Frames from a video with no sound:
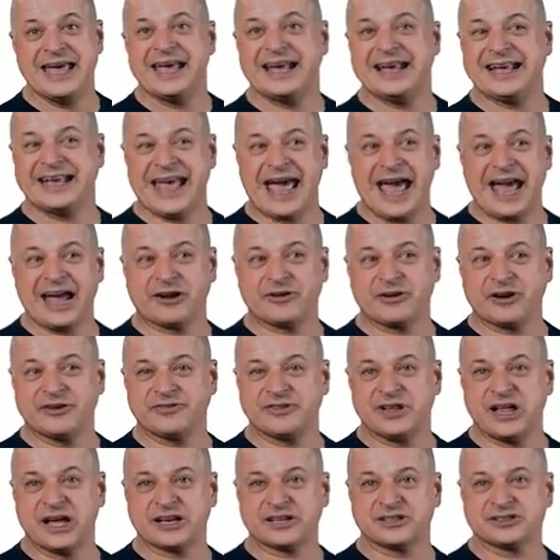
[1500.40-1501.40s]
gag
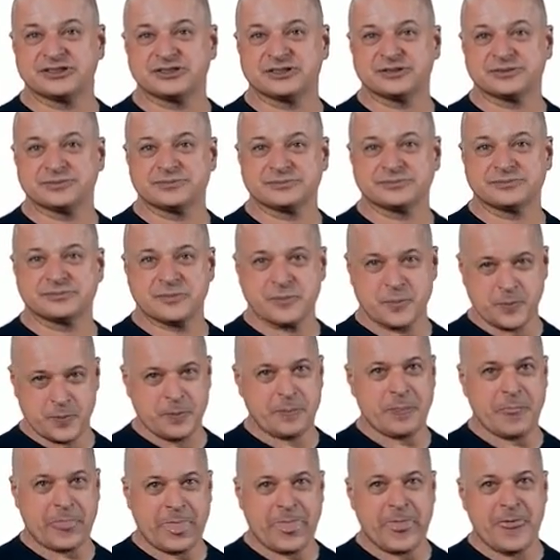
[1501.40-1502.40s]
reflex.
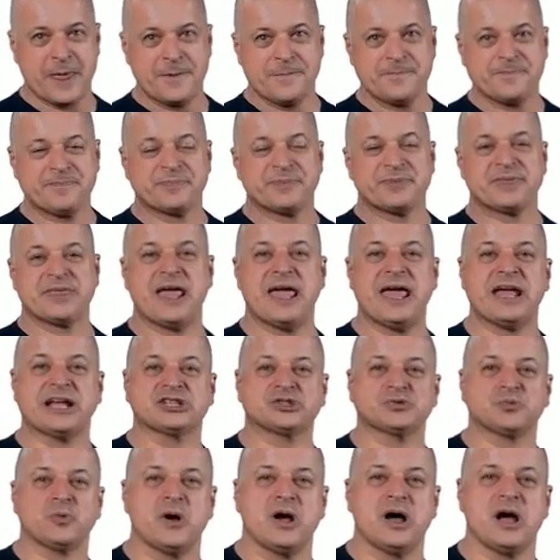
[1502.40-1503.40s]
Next
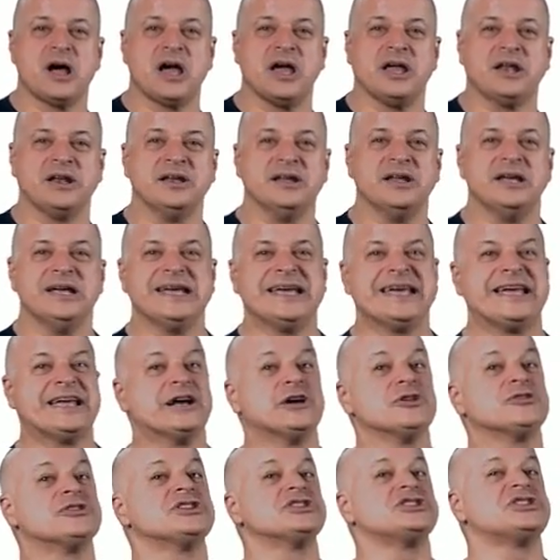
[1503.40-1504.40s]
one,
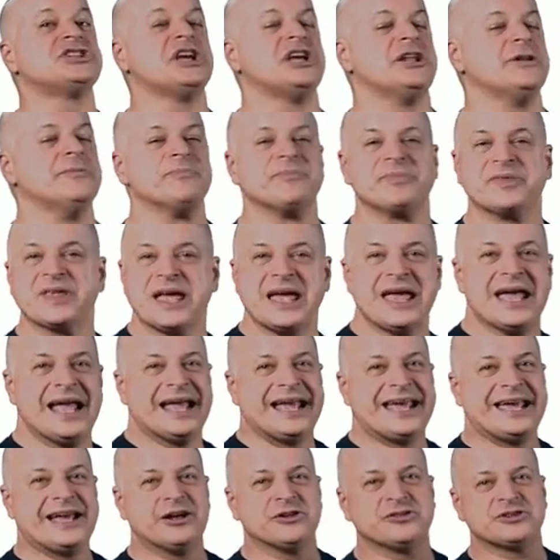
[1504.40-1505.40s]
heel to shin.
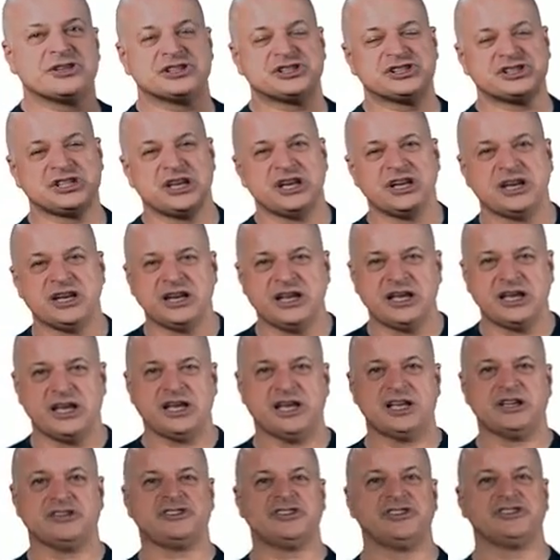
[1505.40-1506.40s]
Heel to shin
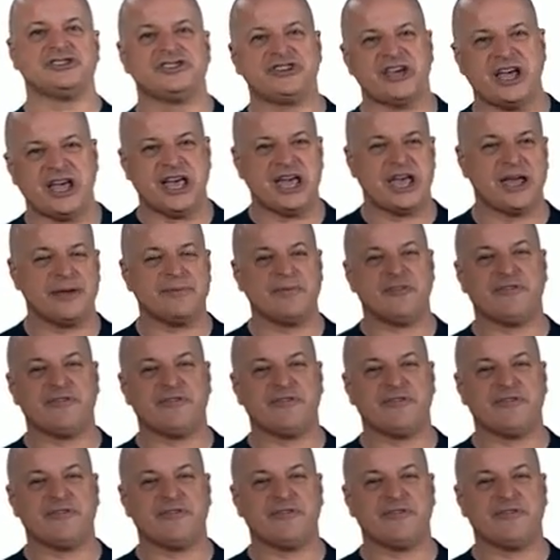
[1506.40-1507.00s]
is the same